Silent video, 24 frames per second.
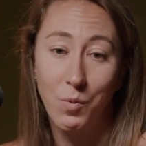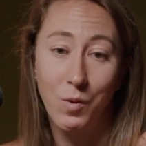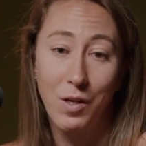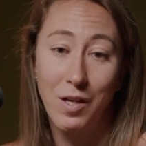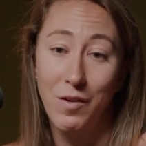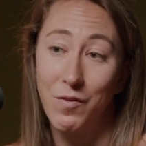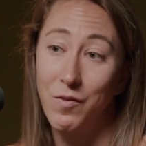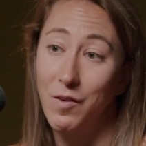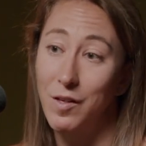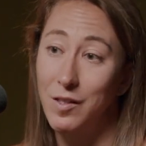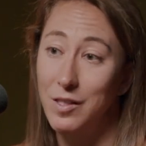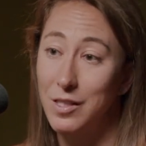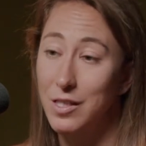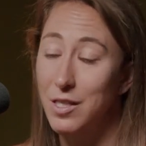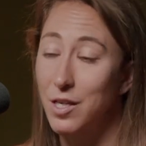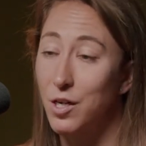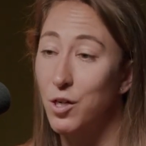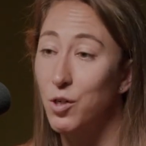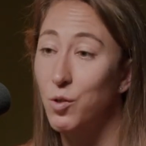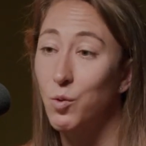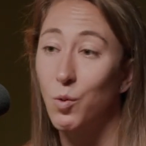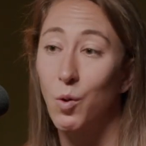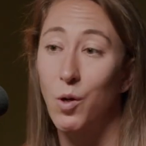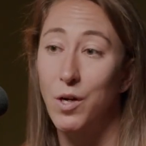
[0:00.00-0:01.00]
if it's
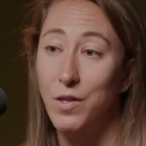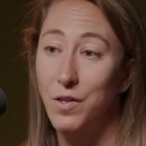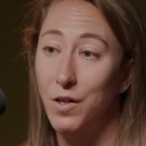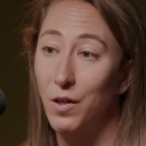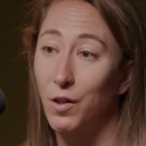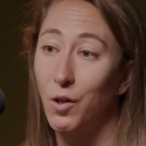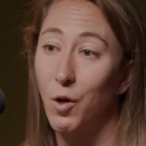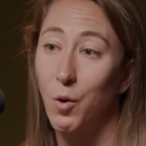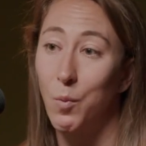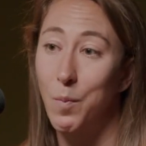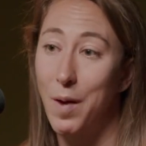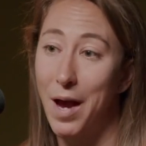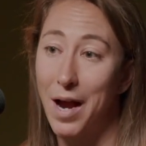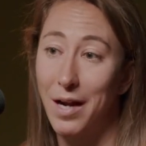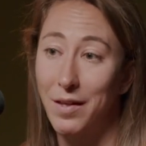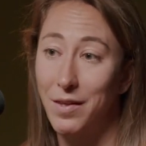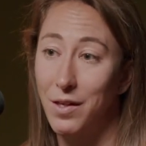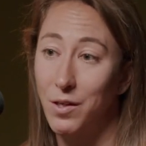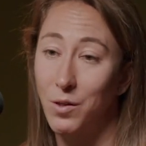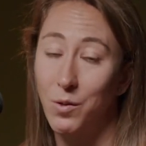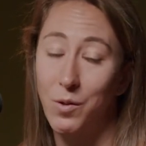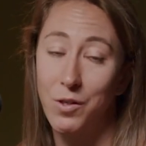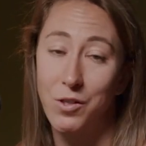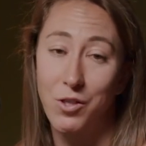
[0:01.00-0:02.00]
their groin, their low back,
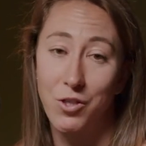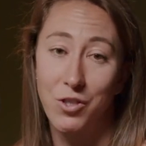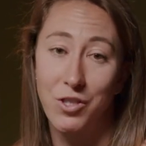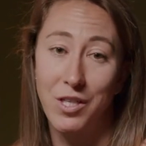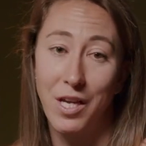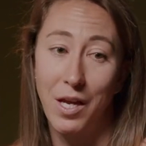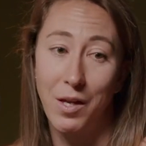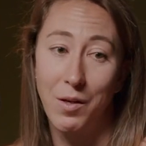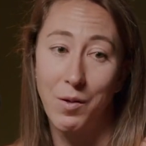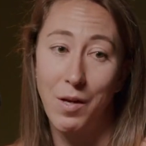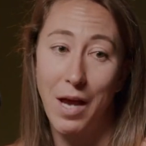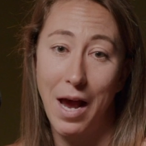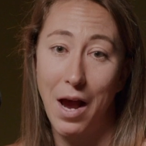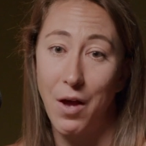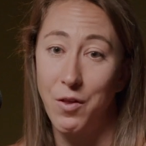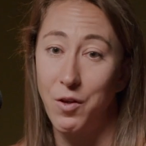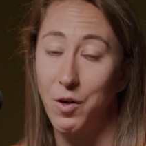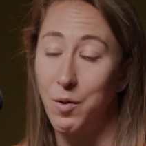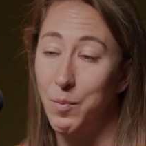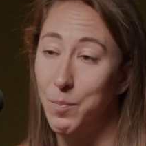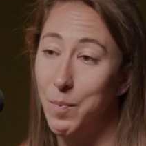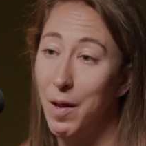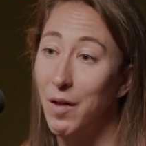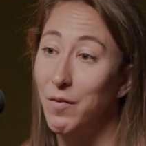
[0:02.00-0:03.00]
they don't understand how
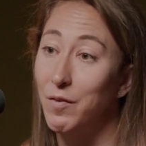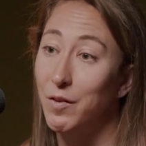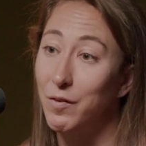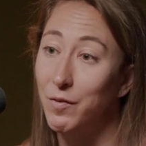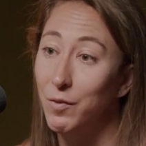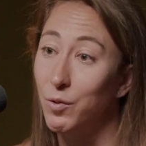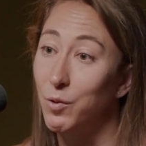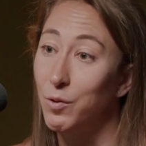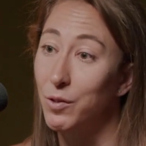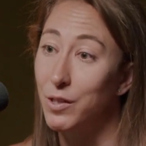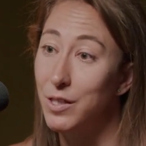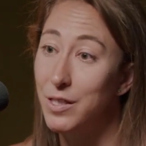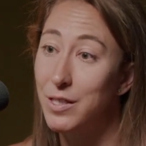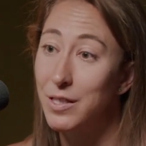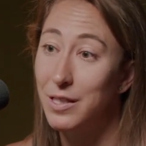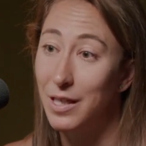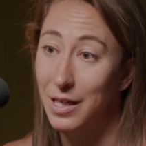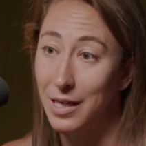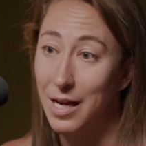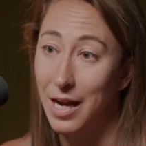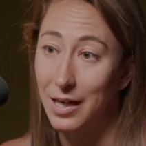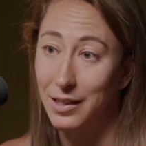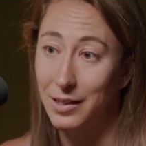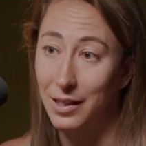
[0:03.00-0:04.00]
their pelvic floor is
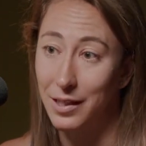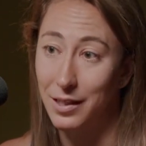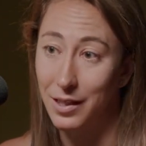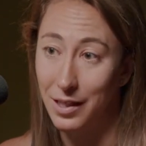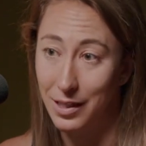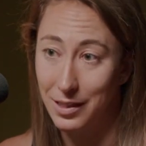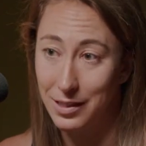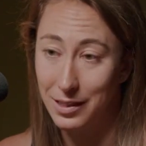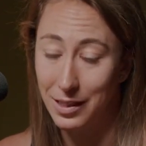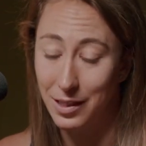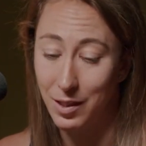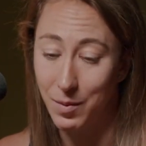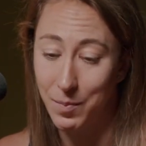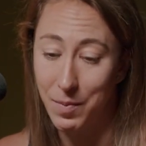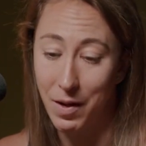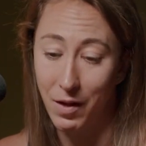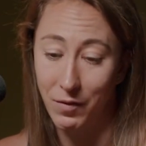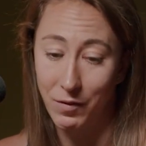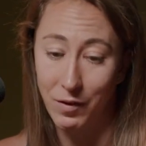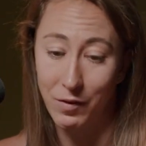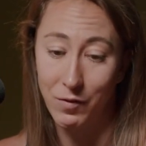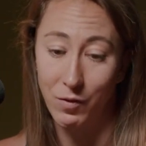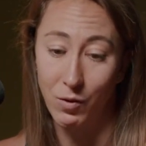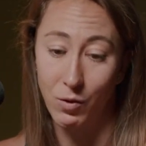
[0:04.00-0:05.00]
connected. They see the
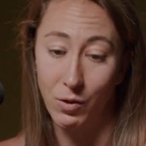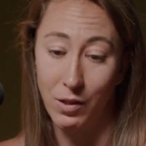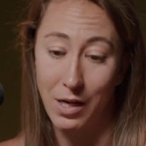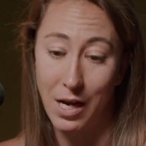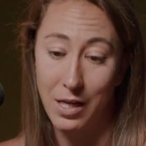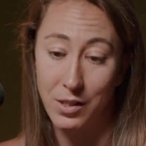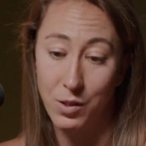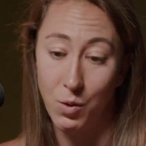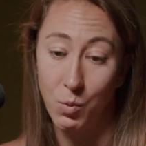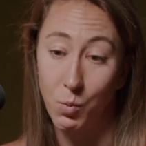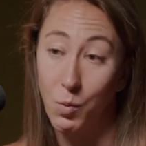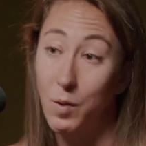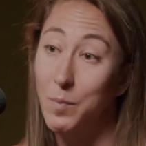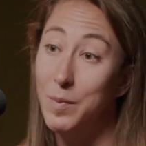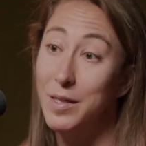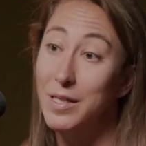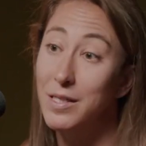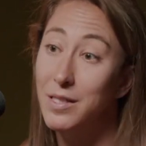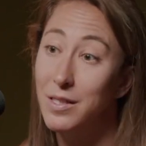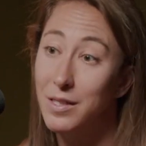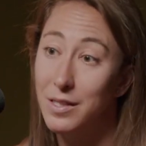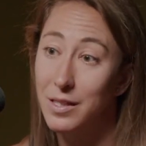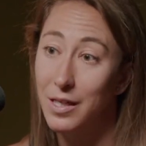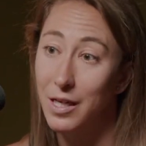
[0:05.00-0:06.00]
pelvic floor as a
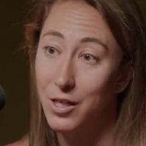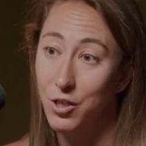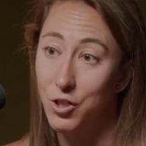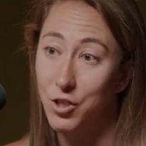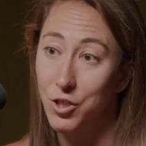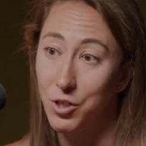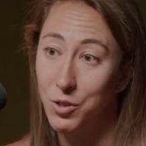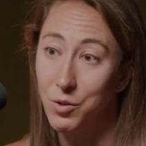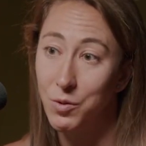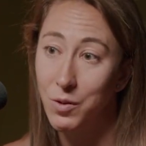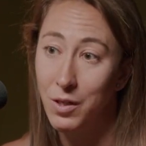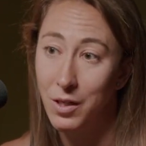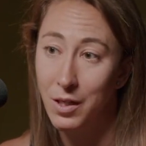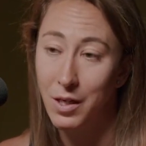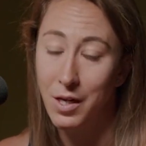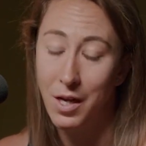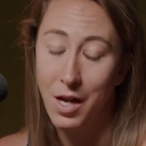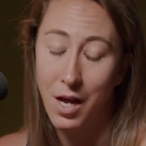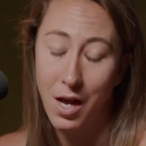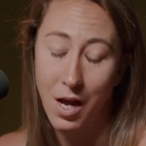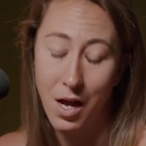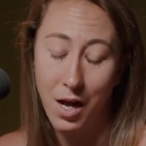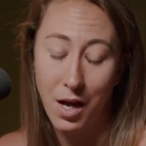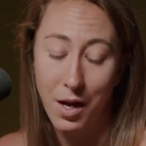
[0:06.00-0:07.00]
women's issue.
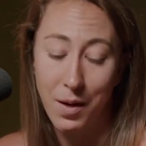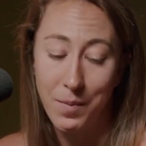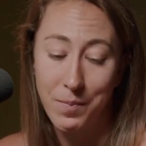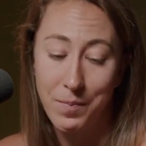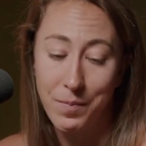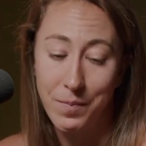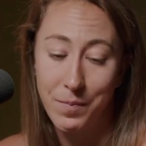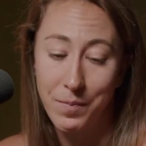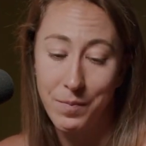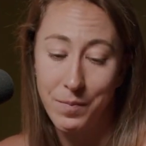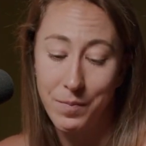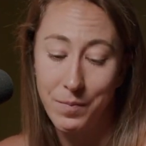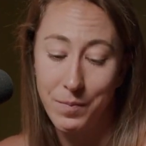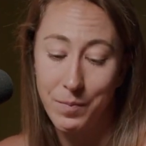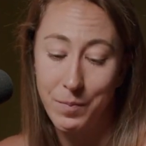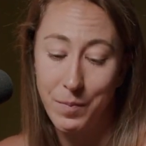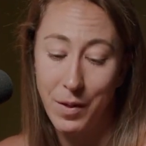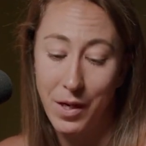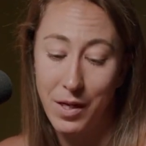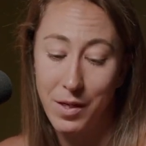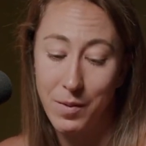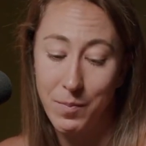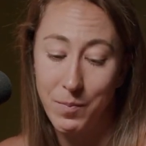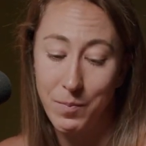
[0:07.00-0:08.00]

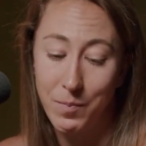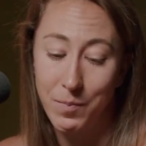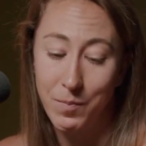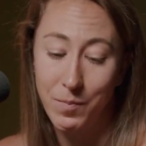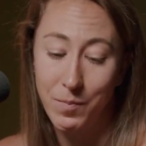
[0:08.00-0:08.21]
But,